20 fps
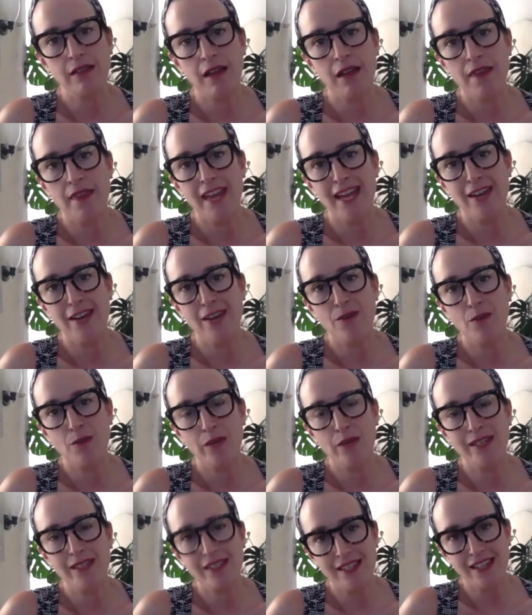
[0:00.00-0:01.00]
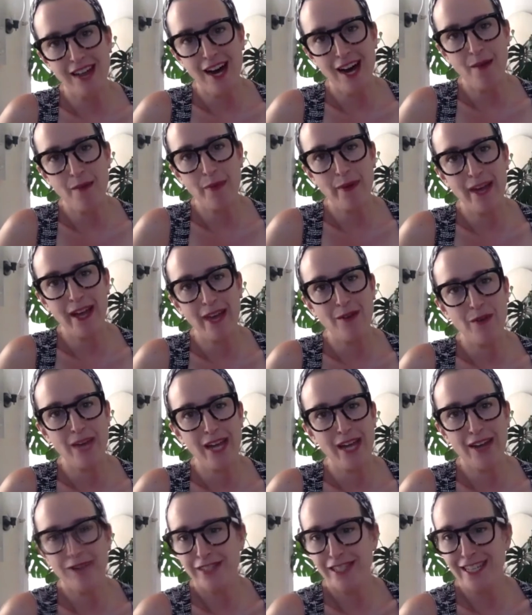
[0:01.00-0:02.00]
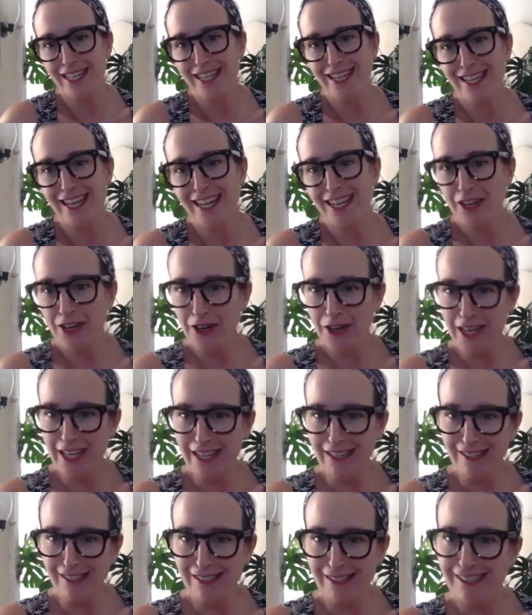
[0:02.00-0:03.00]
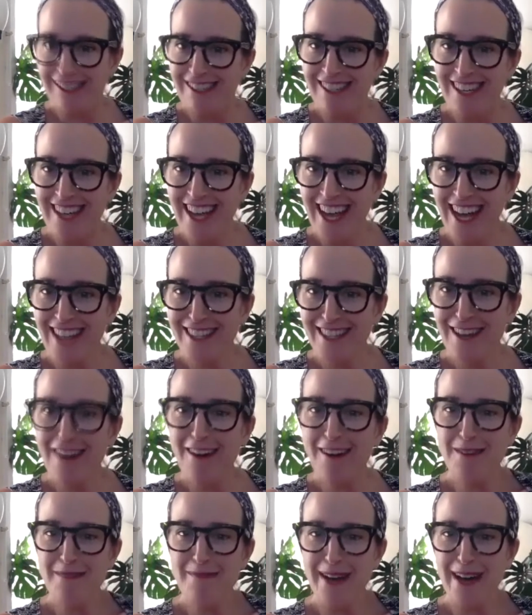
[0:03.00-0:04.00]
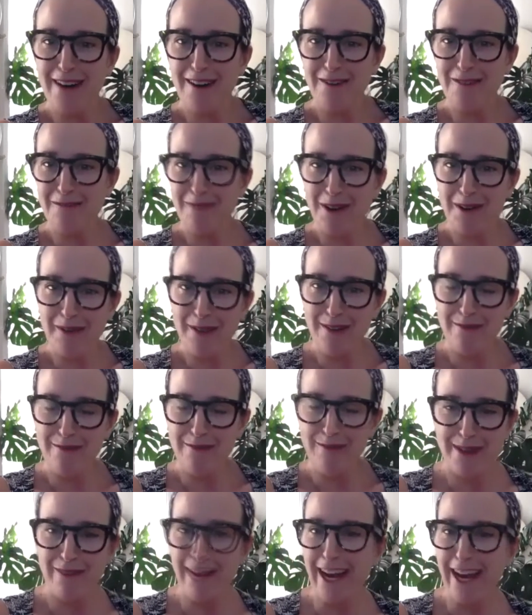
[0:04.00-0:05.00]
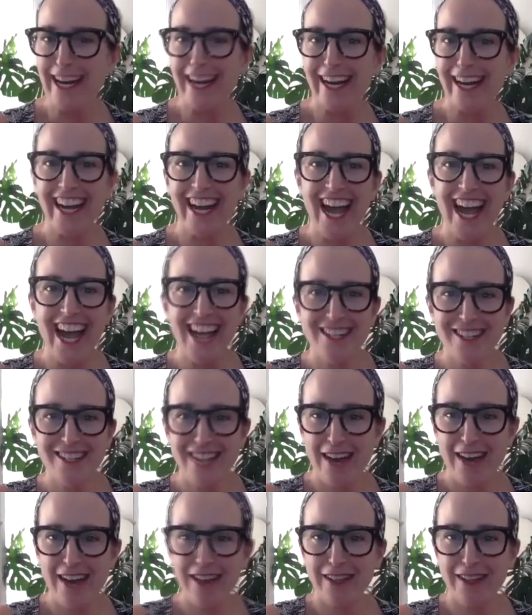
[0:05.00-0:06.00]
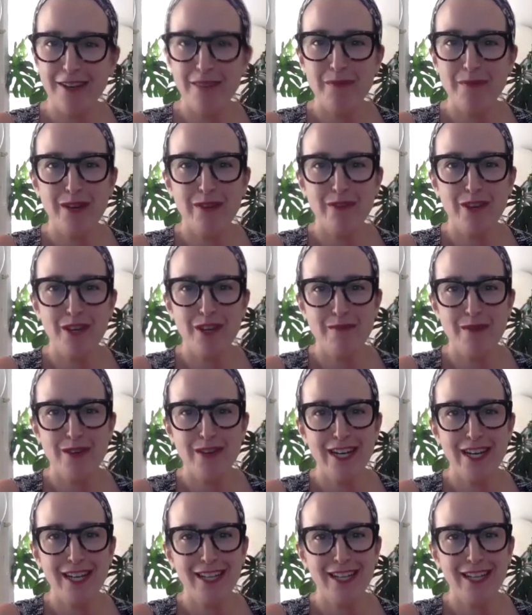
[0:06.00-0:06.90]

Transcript: And then we stop and we have tea and cookies and talk about what we've been writing and just have a little bit of community,